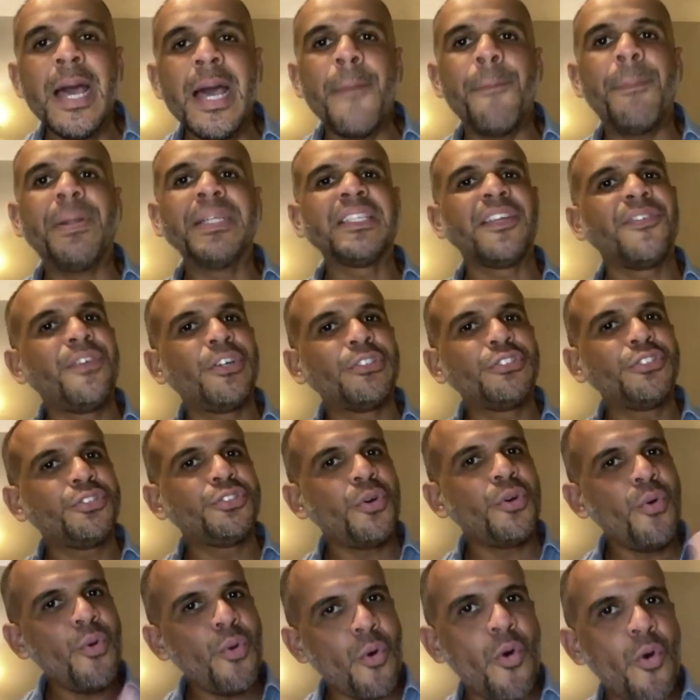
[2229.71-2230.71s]
but I felt
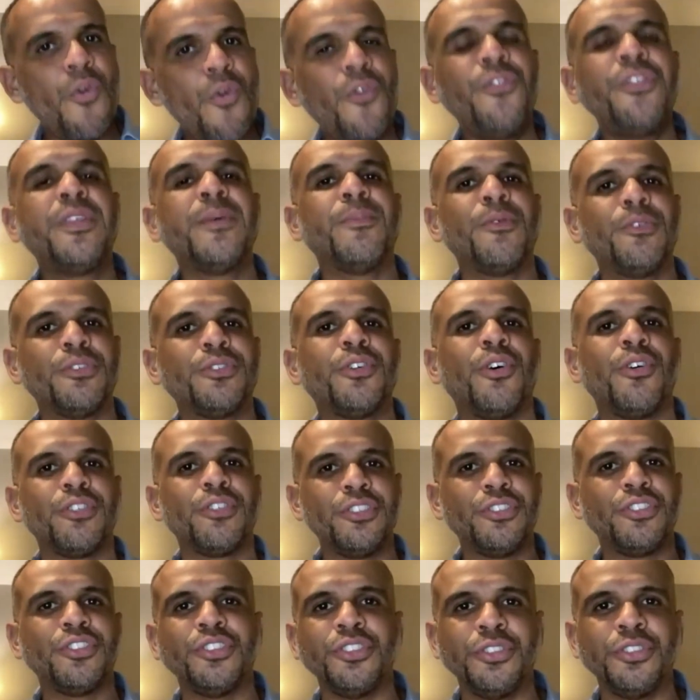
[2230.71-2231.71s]
so comfortable
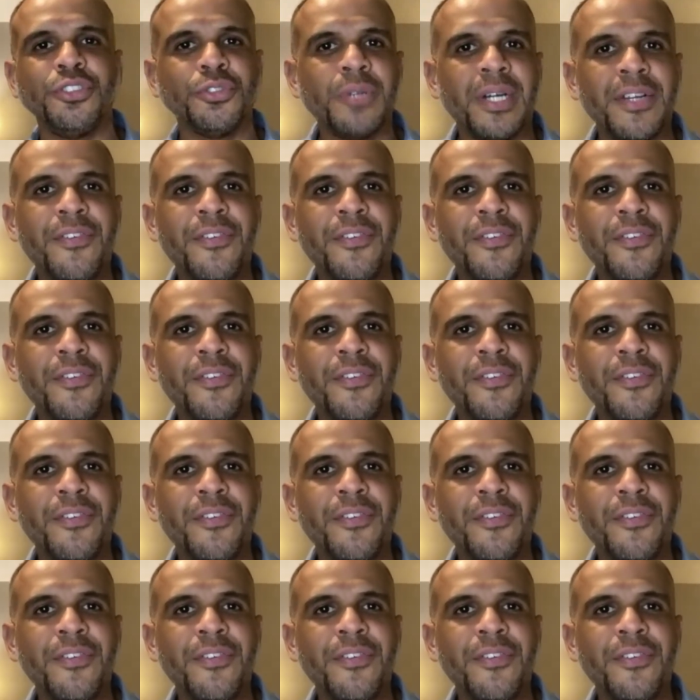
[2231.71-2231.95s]
talking to you.